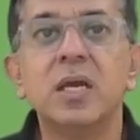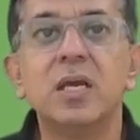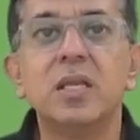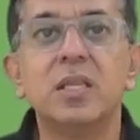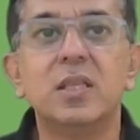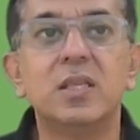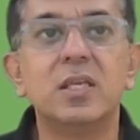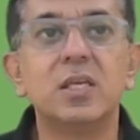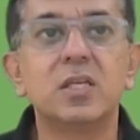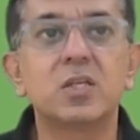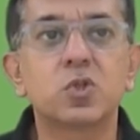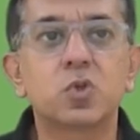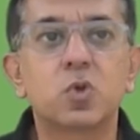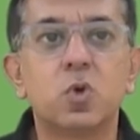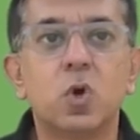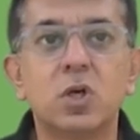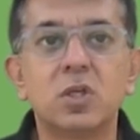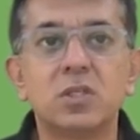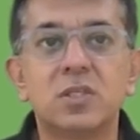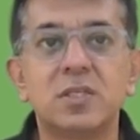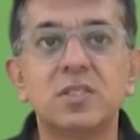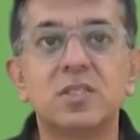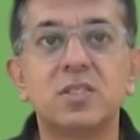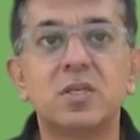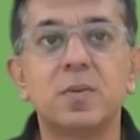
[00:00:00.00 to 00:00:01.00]
This
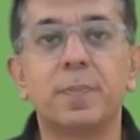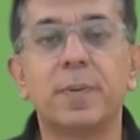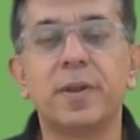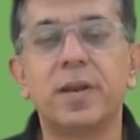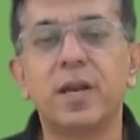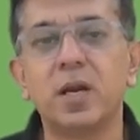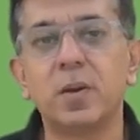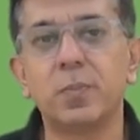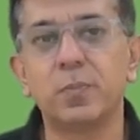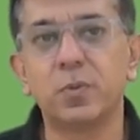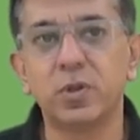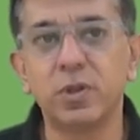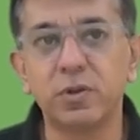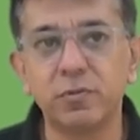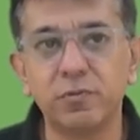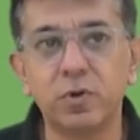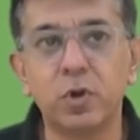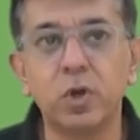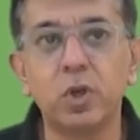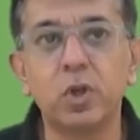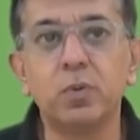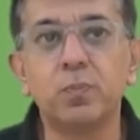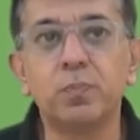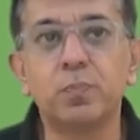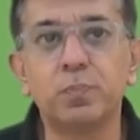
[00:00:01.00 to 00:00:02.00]
cost is dependent upon the
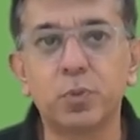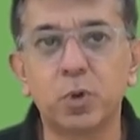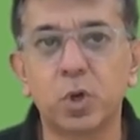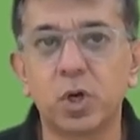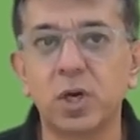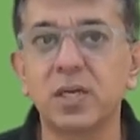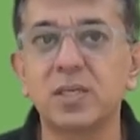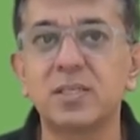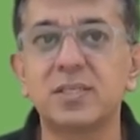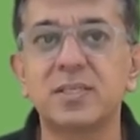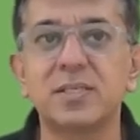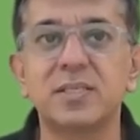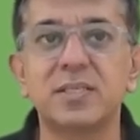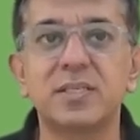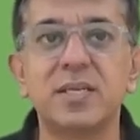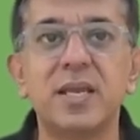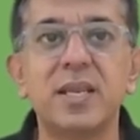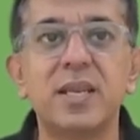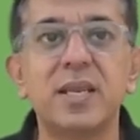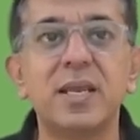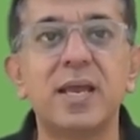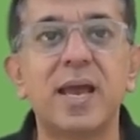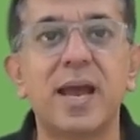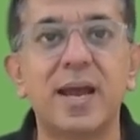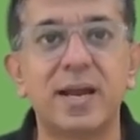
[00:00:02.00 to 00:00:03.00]
volume. Product
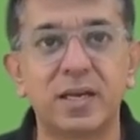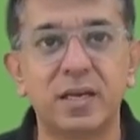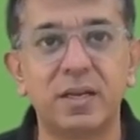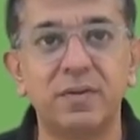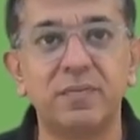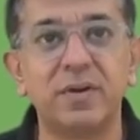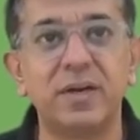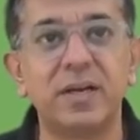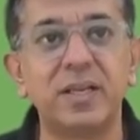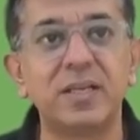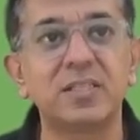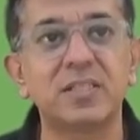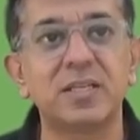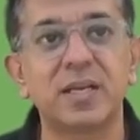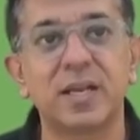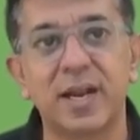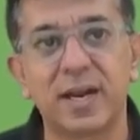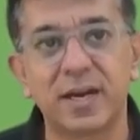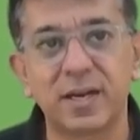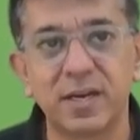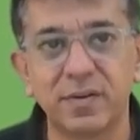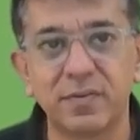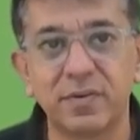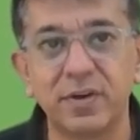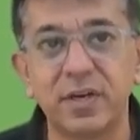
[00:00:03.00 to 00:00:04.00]
sustaining activities are
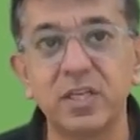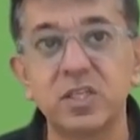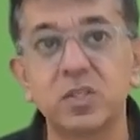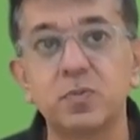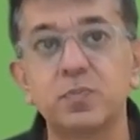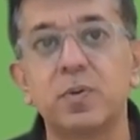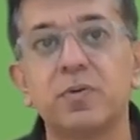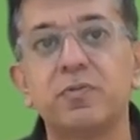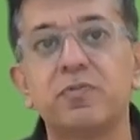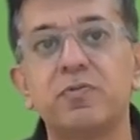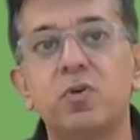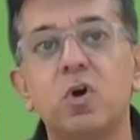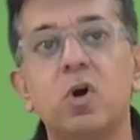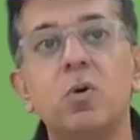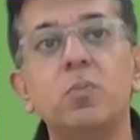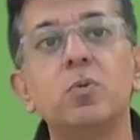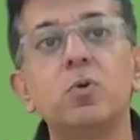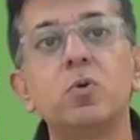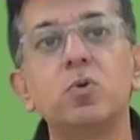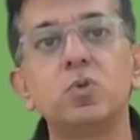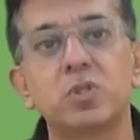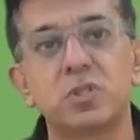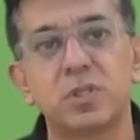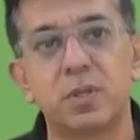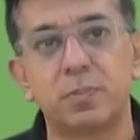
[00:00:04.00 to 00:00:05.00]
activities performed
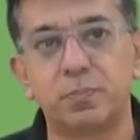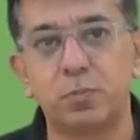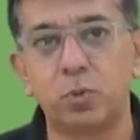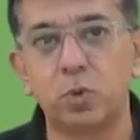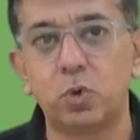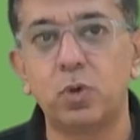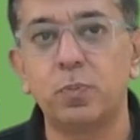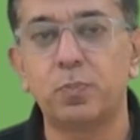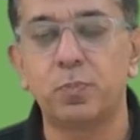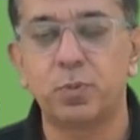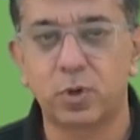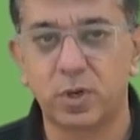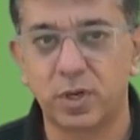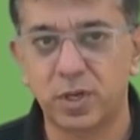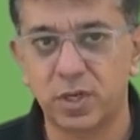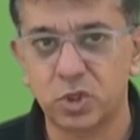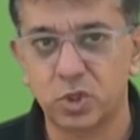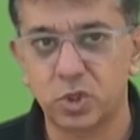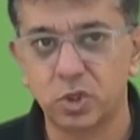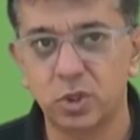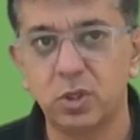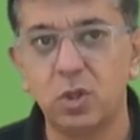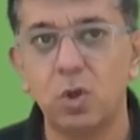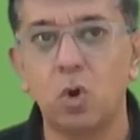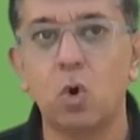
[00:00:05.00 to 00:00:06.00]
to support
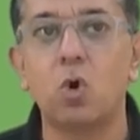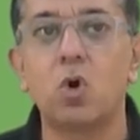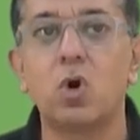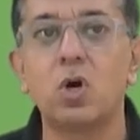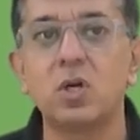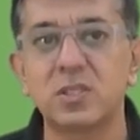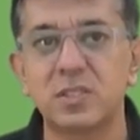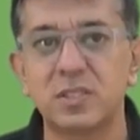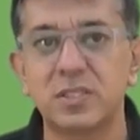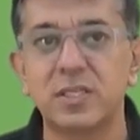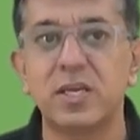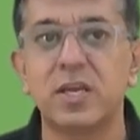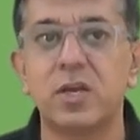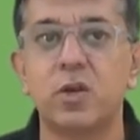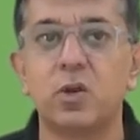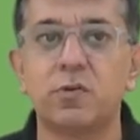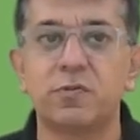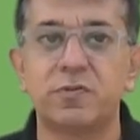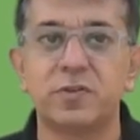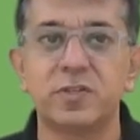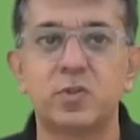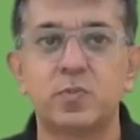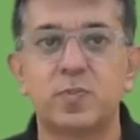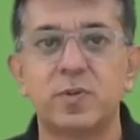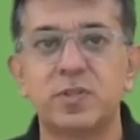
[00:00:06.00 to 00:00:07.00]
production or sale
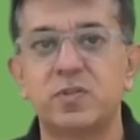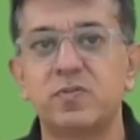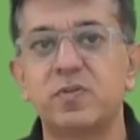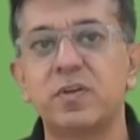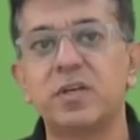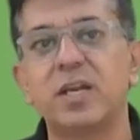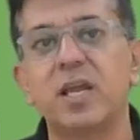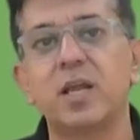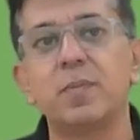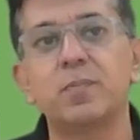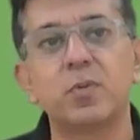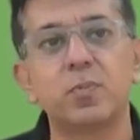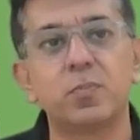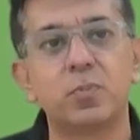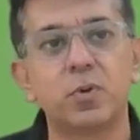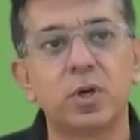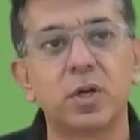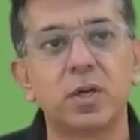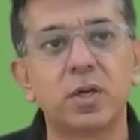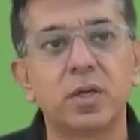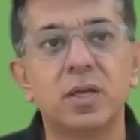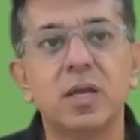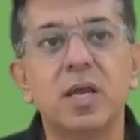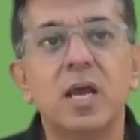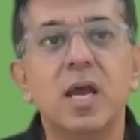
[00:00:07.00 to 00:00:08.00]
of a specific type of
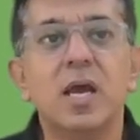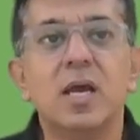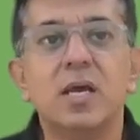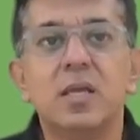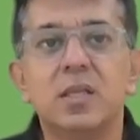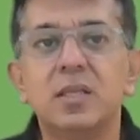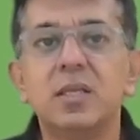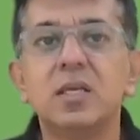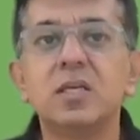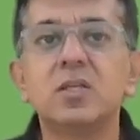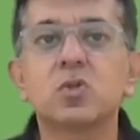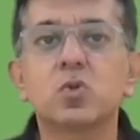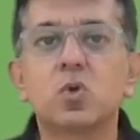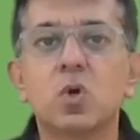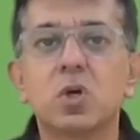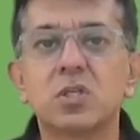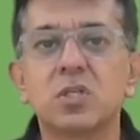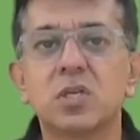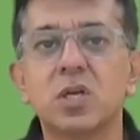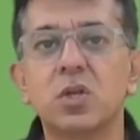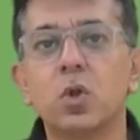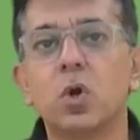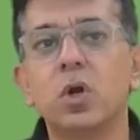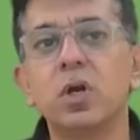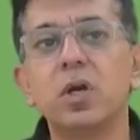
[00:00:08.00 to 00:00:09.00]
product. These
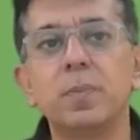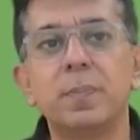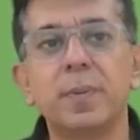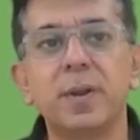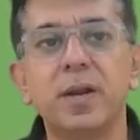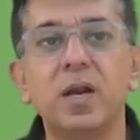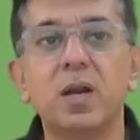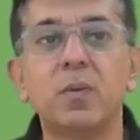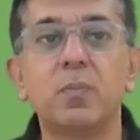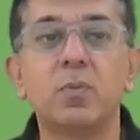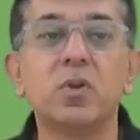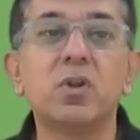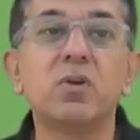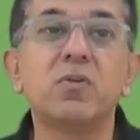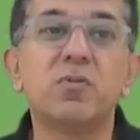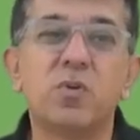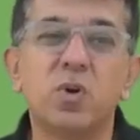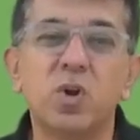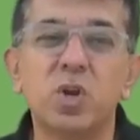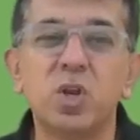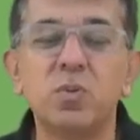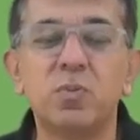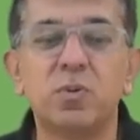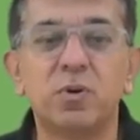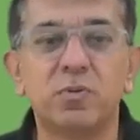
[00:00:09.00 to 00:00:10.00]
costs are not dependent upon the
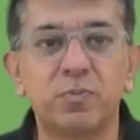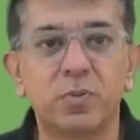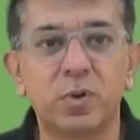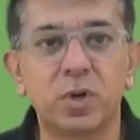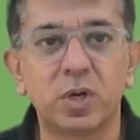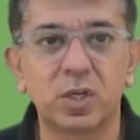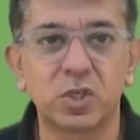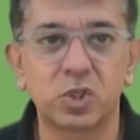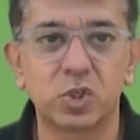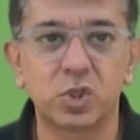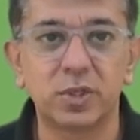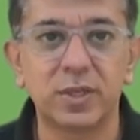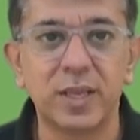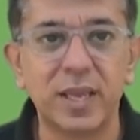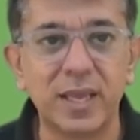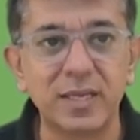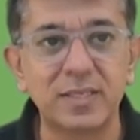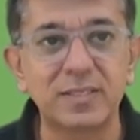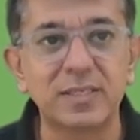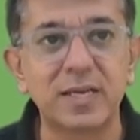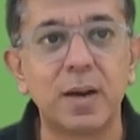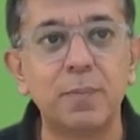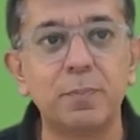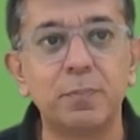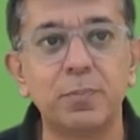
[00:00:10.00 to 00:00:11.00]
volume of production.
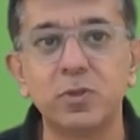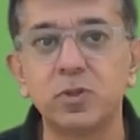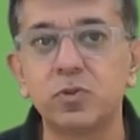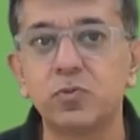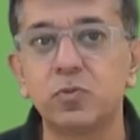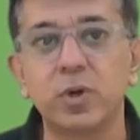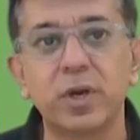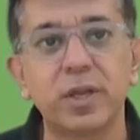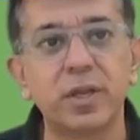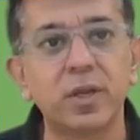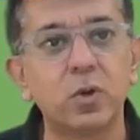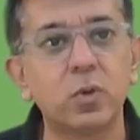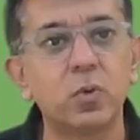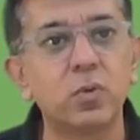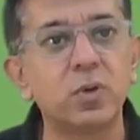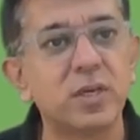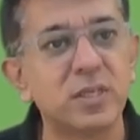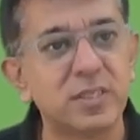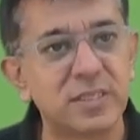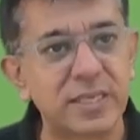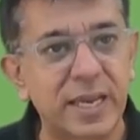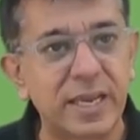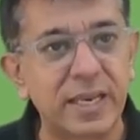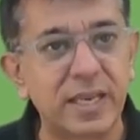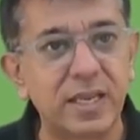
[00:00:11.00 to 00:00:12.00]
Examples would include
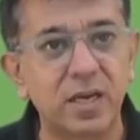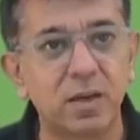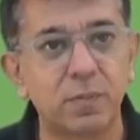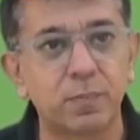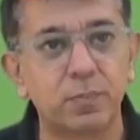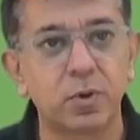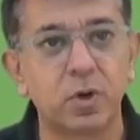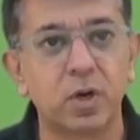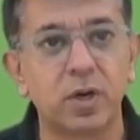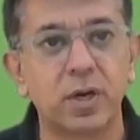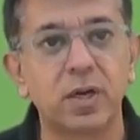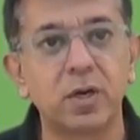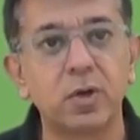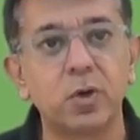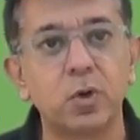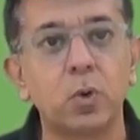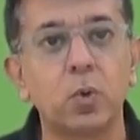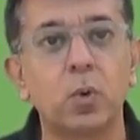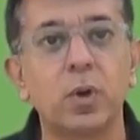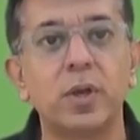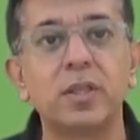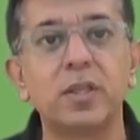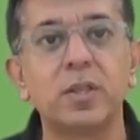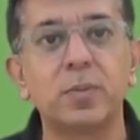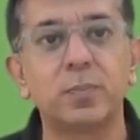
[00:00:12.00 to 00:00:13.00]
designing a product,
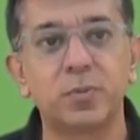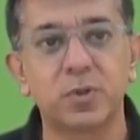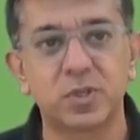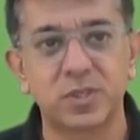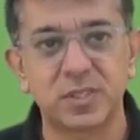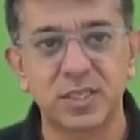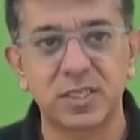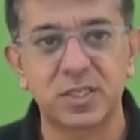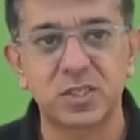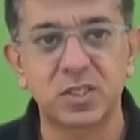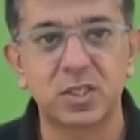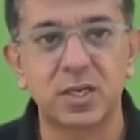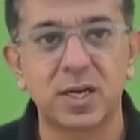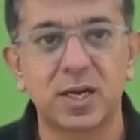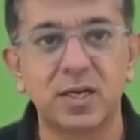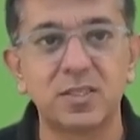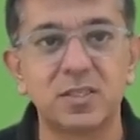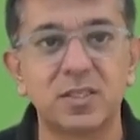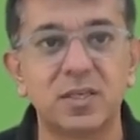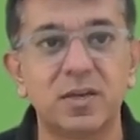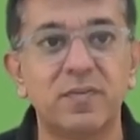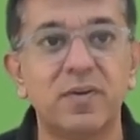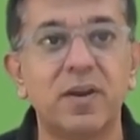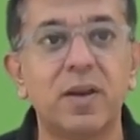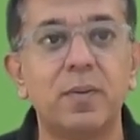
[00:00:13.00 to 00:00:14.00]
drawing the process charts,
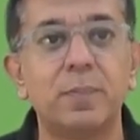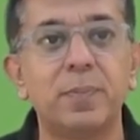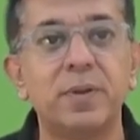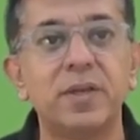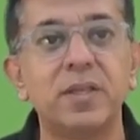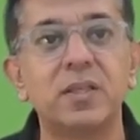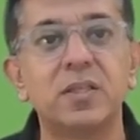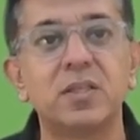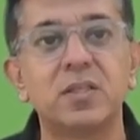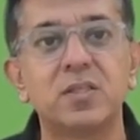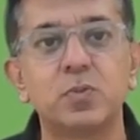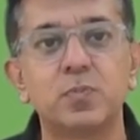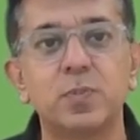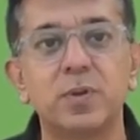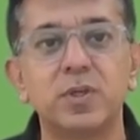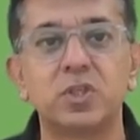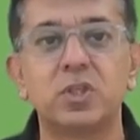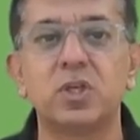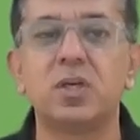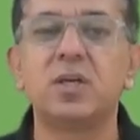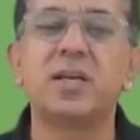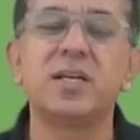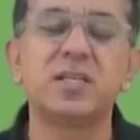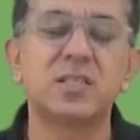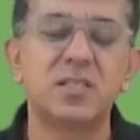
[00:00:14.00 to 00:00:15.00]
developing the
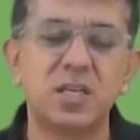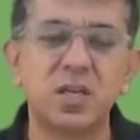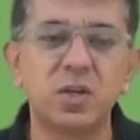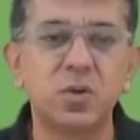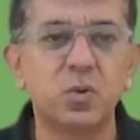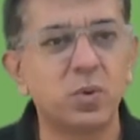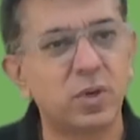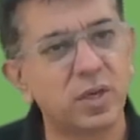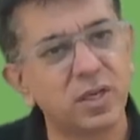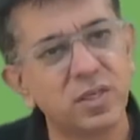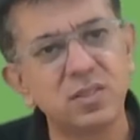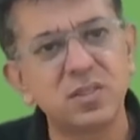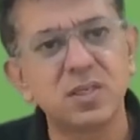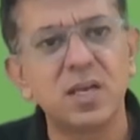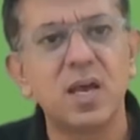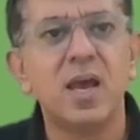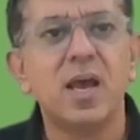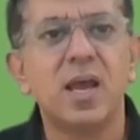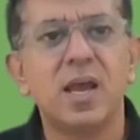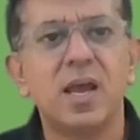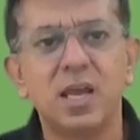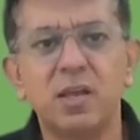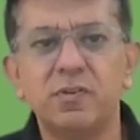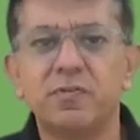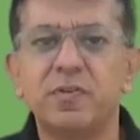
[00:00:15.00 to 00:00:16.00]
special testing routines.
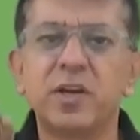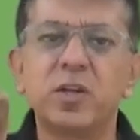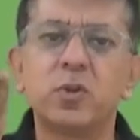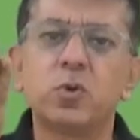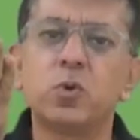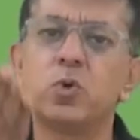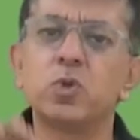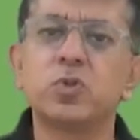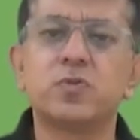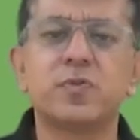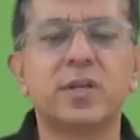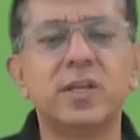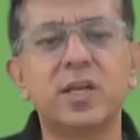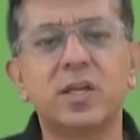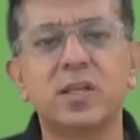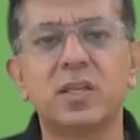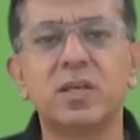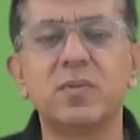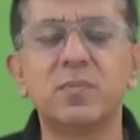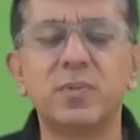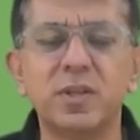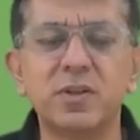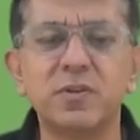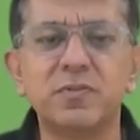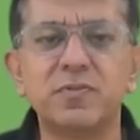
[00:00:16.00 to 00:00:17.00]
In fact, those were
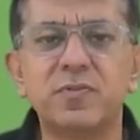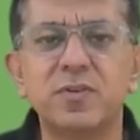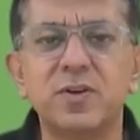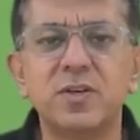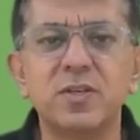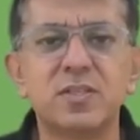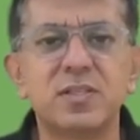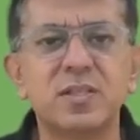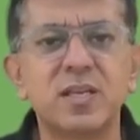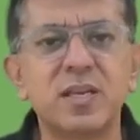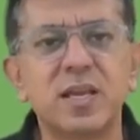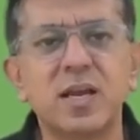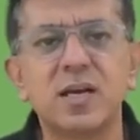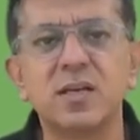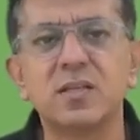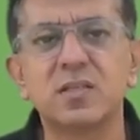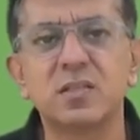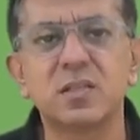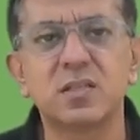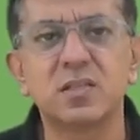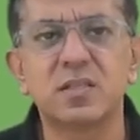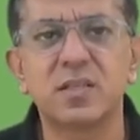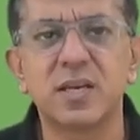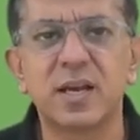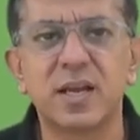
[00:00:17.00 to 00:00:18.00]
nothing but the first three
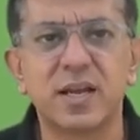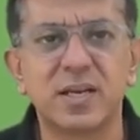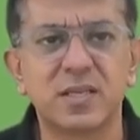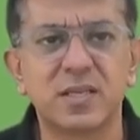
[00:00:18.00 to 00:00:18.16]
answers here as